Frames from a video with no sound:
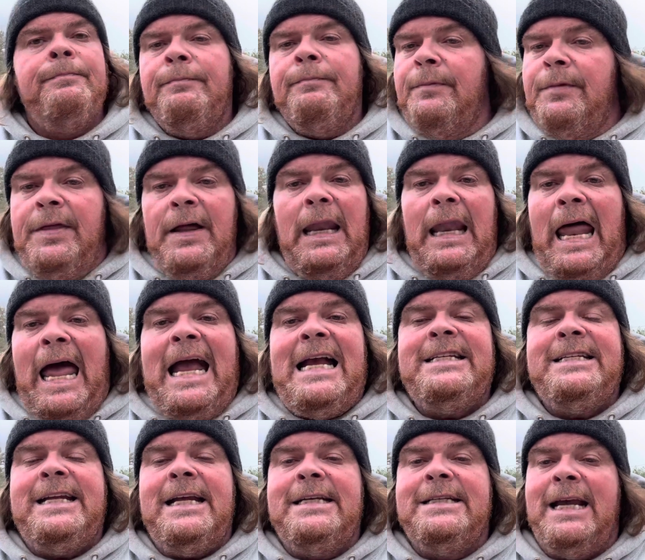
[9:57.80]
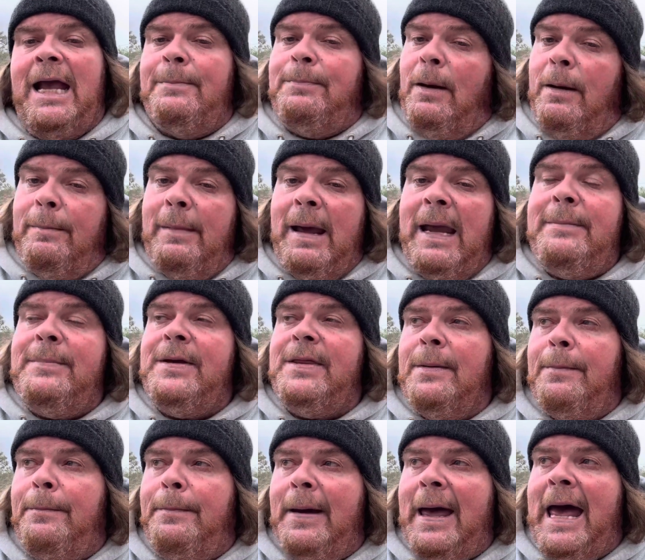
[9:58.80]
The last example, maybe
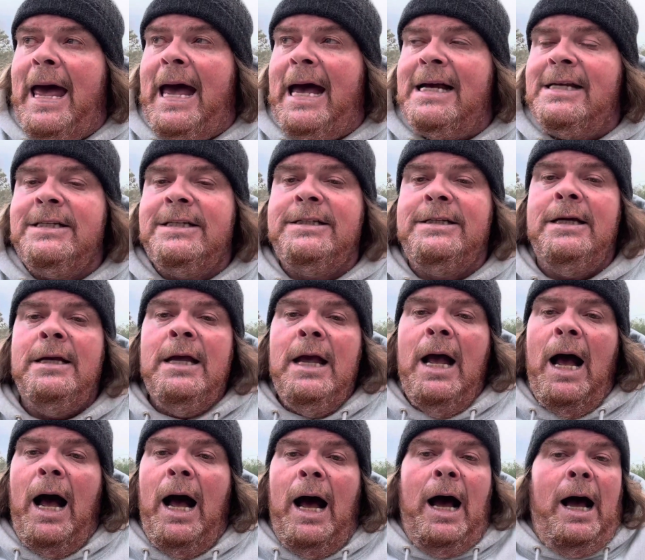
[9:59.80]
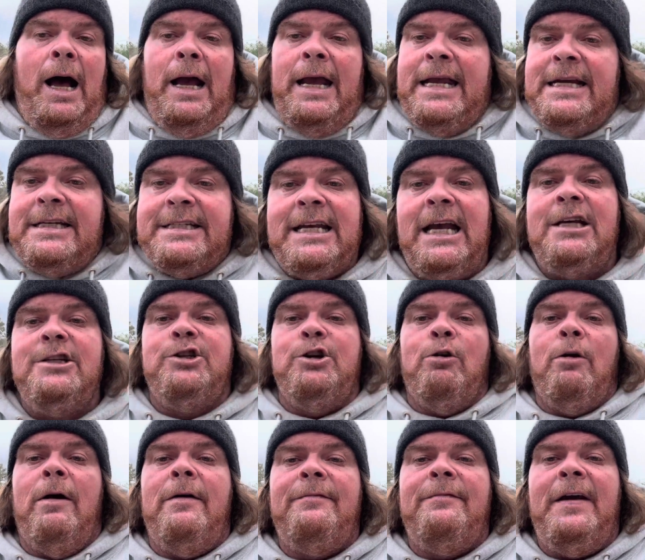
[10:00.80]
the best, he says
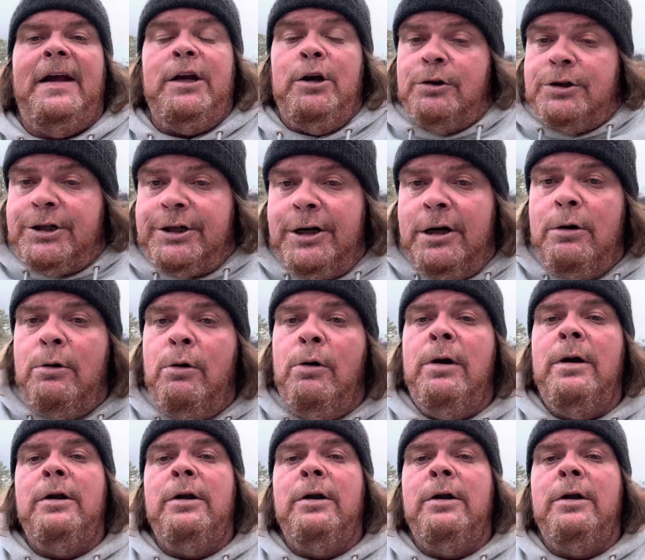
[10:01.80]
you're a student,